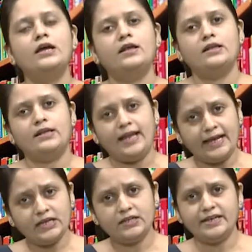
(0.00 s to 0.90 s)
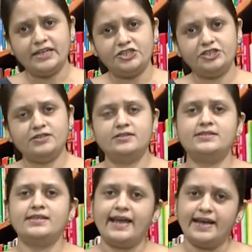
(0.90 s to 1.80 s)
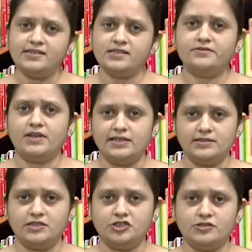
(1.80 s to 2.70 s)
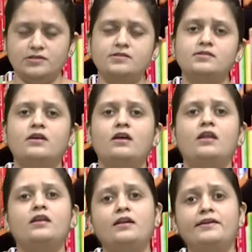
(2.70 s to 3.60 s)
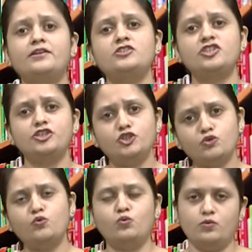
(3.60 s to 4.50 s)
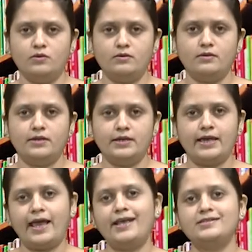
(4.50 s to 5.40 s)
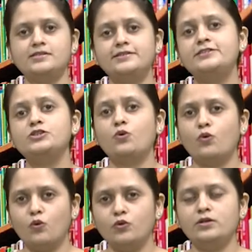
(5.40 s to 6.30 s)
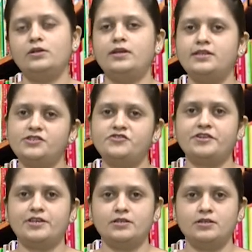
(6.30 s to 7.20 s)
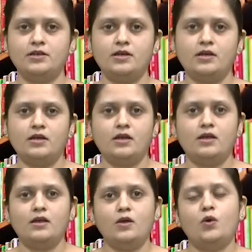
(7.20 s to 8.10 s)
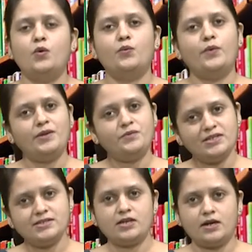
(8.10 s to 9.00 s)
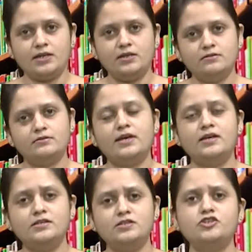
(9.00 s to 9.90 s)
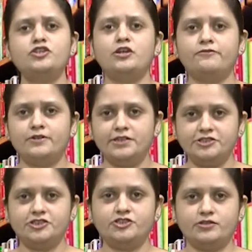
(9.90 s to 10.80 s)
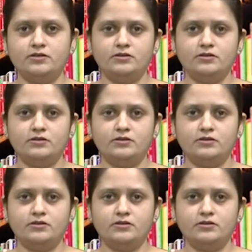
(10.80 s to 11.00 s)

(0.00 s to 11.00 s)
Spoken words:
Like nations and civilizations, literature too has its own history. When we study the history of literature,